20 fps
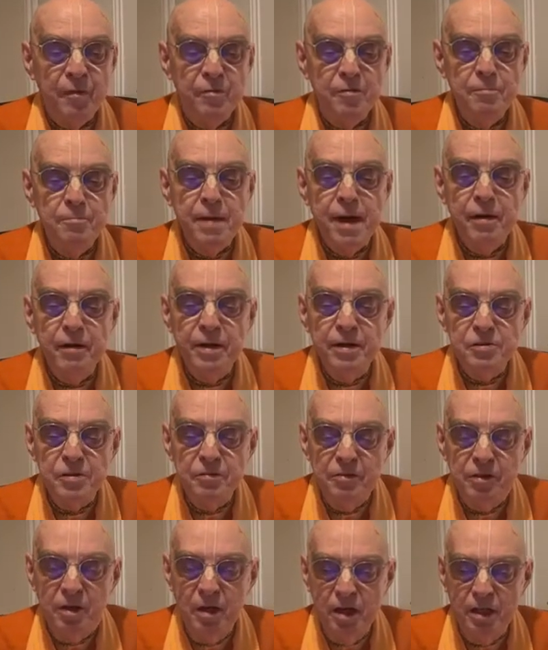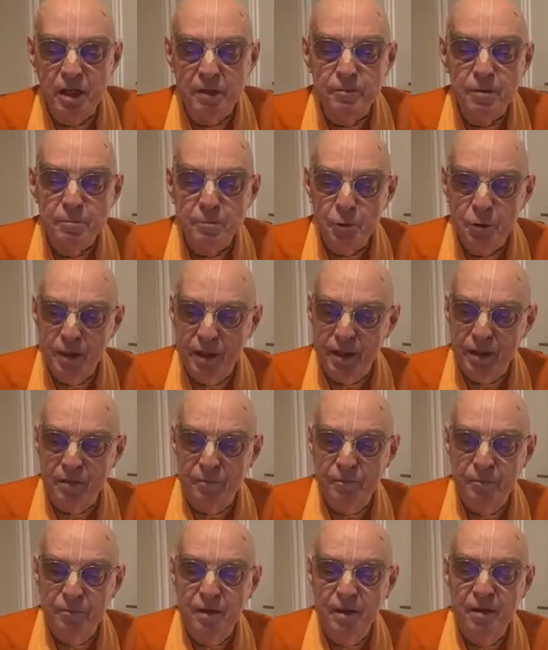the marriage of Kardama Muni
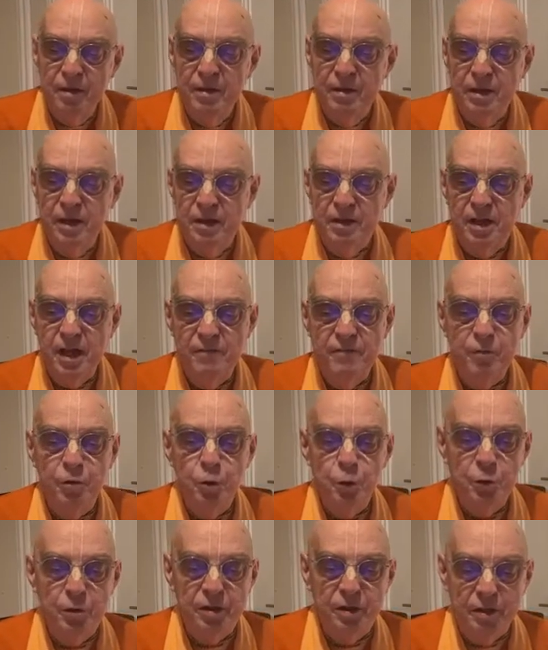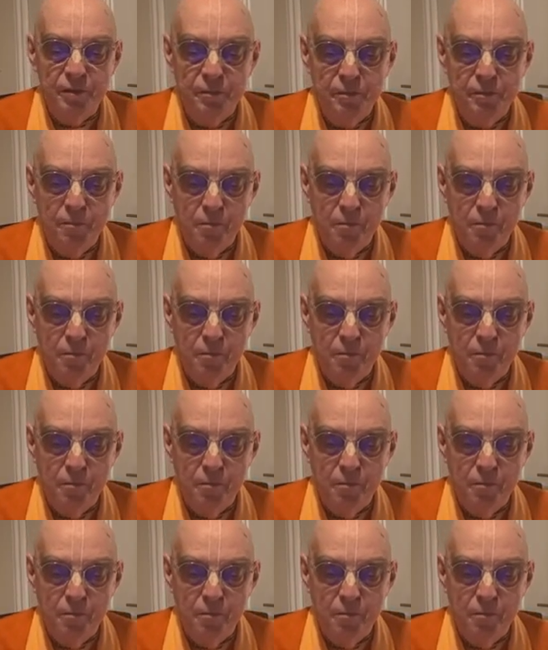and Devahūti.